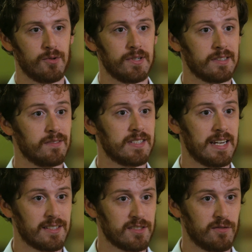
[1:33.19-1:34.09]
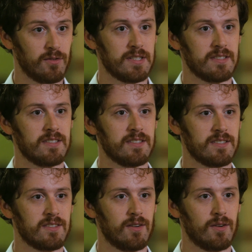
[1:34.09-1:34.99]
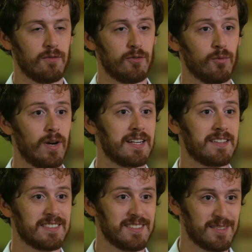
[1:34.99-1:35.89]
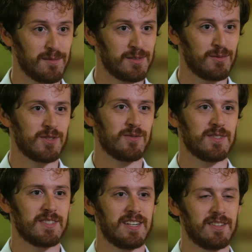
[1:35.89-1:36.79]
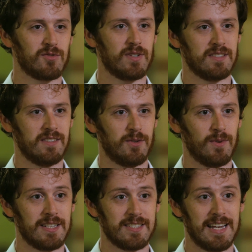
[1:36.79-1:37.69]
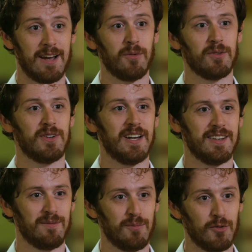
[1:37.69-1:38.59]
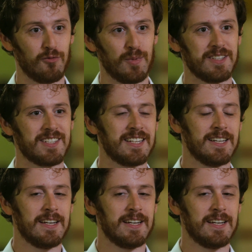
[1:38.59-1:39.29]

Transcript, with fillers: predictive text for instance, are for writing systems which are designed to transliterate sound, not movement,